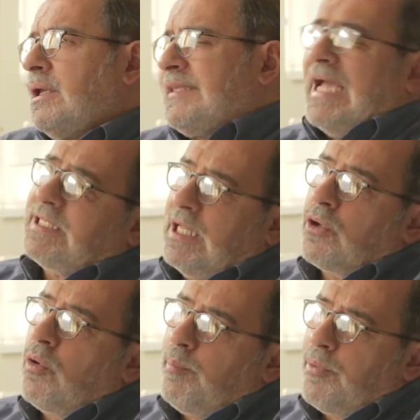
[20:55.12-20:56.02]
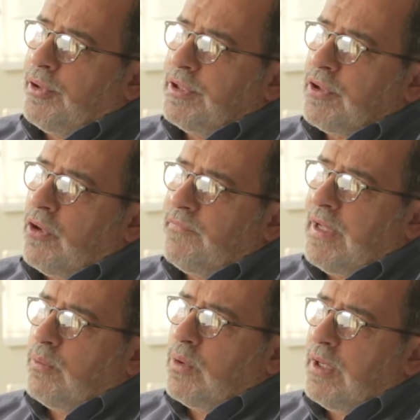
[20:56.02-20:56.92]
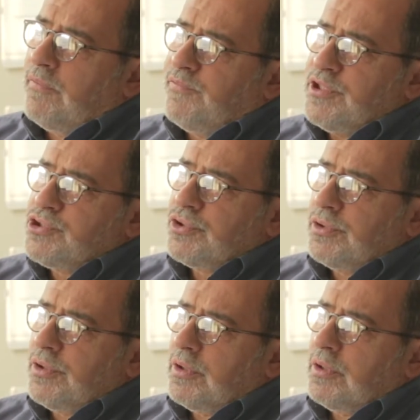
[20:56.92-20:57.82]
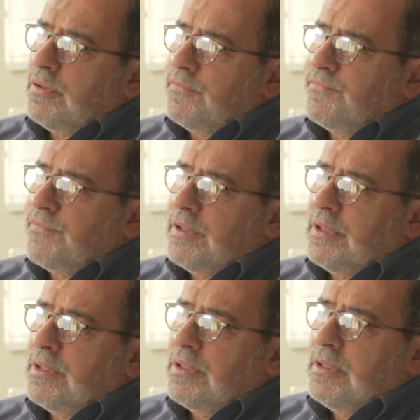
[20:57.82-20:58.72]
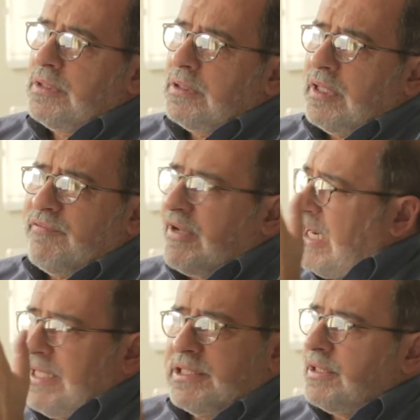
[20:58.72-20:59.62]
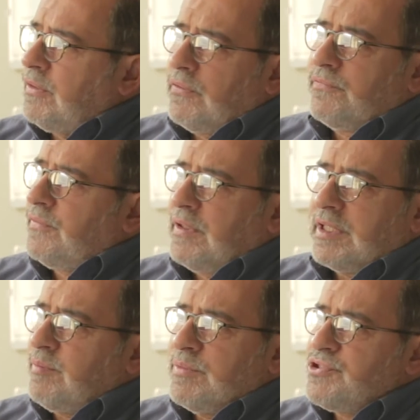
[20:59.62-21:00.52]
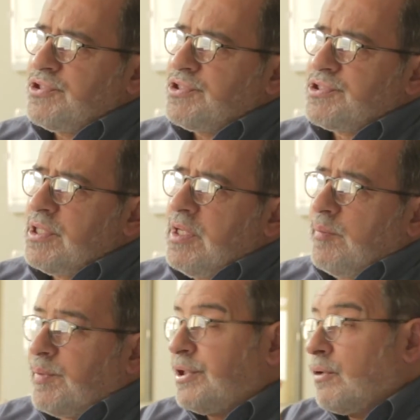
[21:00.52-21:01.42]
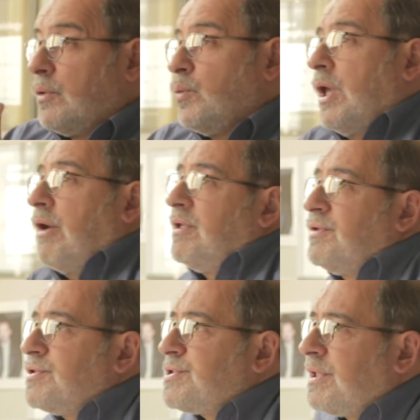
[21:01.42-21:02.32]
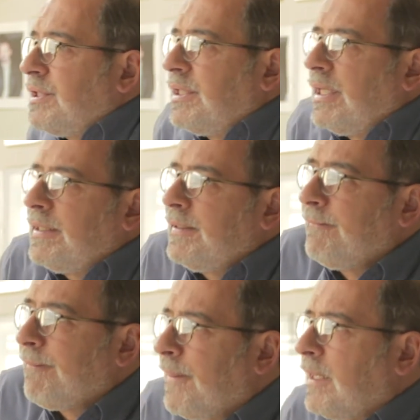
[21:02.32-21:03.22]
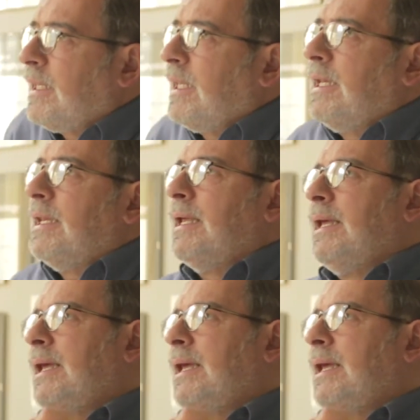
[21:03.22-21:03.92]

tactile component of our vision of a variety of images. Particularly, we are interested in